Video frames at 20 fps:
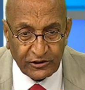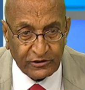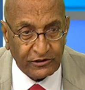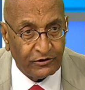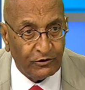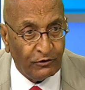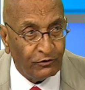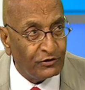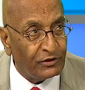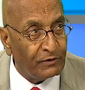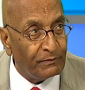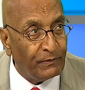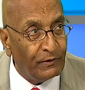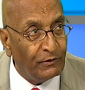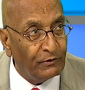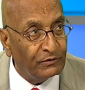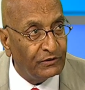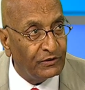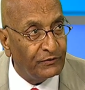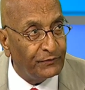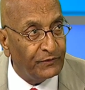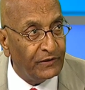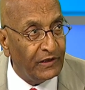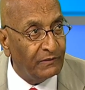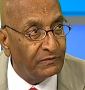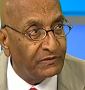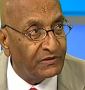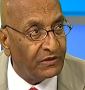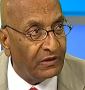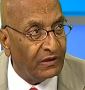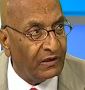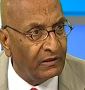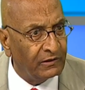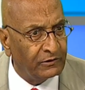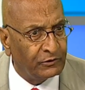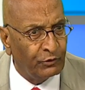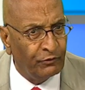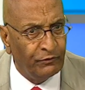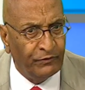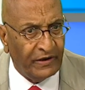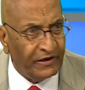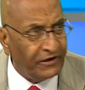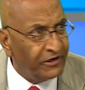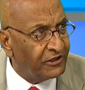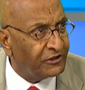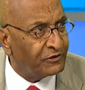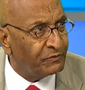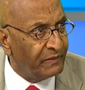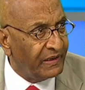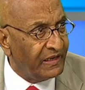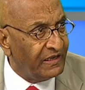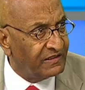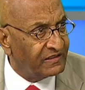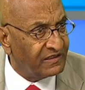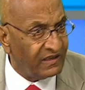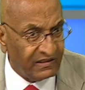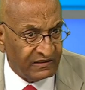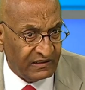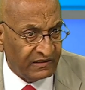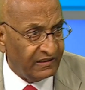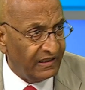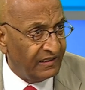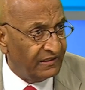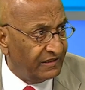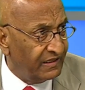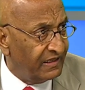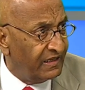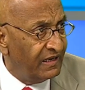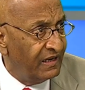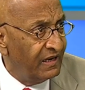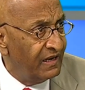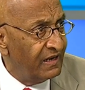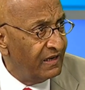support the freedom struggle through various means, other than the